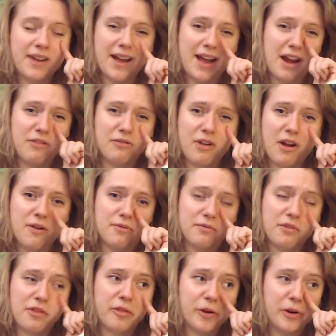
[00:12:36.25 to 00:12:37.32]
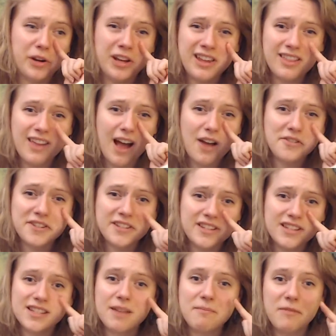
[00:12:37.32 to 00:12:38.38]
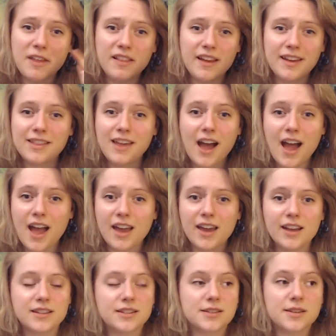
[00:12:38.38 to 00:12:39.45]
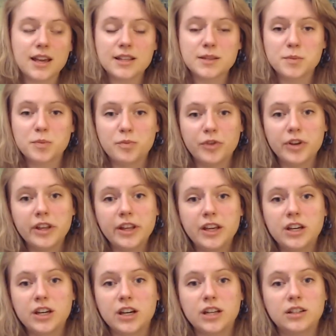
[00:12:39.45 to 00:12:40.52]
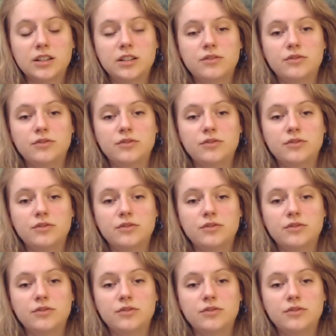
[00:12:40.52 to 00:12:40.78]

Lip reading: I don't know, 30,000, something like that. It's really good.